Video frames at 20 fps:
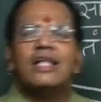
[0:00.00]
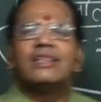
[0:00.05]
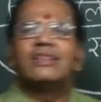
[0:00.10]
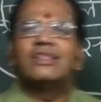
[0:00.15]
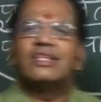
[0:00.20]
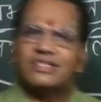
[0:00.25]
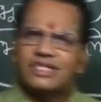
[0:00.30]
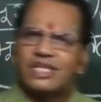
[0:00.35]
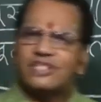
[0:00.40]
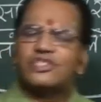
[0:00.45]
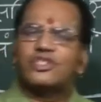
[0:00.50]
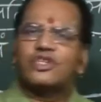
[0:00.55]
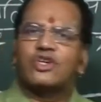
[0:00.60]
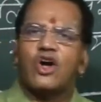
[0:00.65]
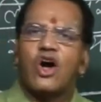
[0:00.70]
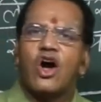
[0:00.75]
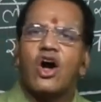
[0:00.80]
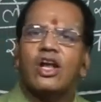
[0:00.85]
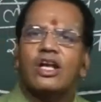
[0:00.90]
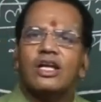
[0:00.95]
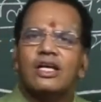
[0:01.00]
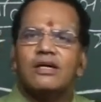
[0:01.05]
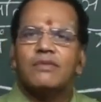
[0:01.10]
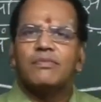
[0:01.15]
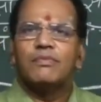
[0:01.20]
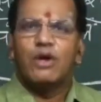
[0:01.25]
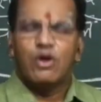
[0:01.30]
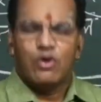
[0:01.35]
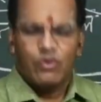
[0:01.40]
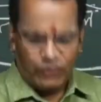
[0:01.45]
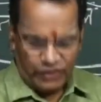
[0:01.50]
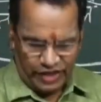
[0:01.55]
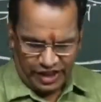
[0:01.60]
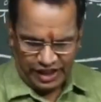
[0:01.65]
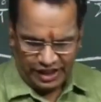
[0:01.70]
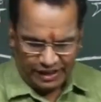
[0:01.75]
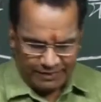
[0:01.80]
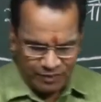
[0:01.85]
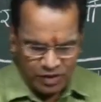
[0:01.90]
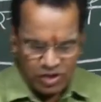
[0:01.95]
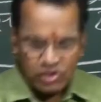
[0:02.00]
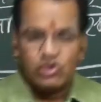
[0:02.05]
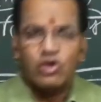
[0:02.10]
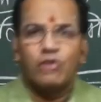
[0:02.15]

This is called Bahuvreehi.